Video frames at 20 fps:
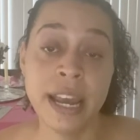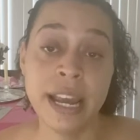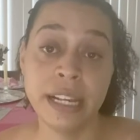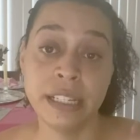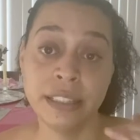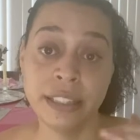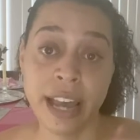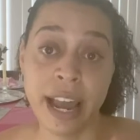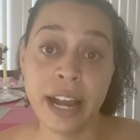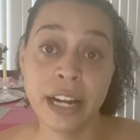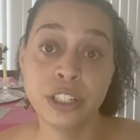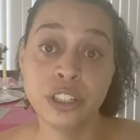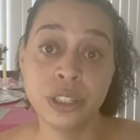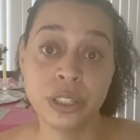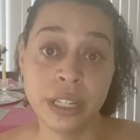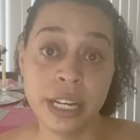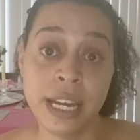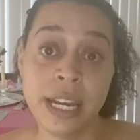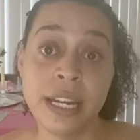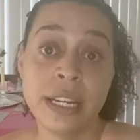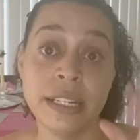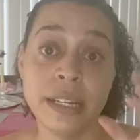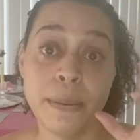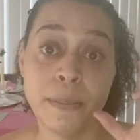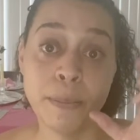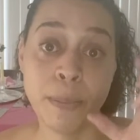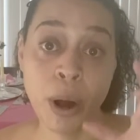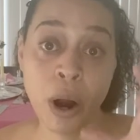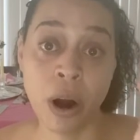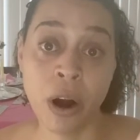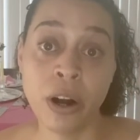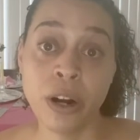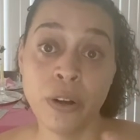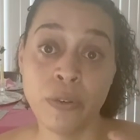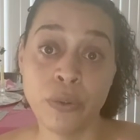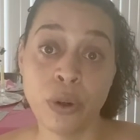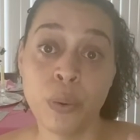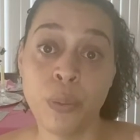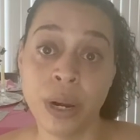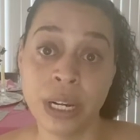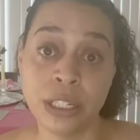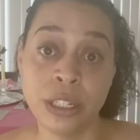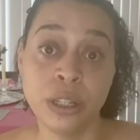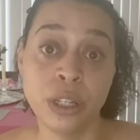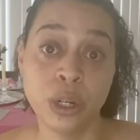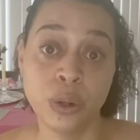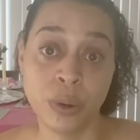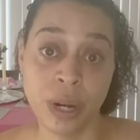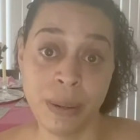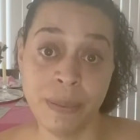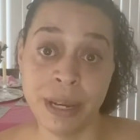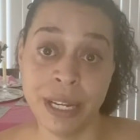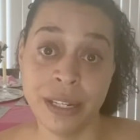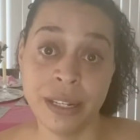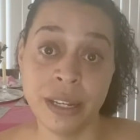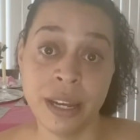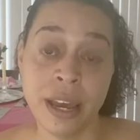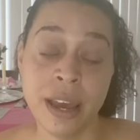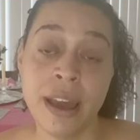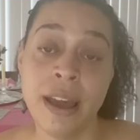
It's actually part of the rental agreement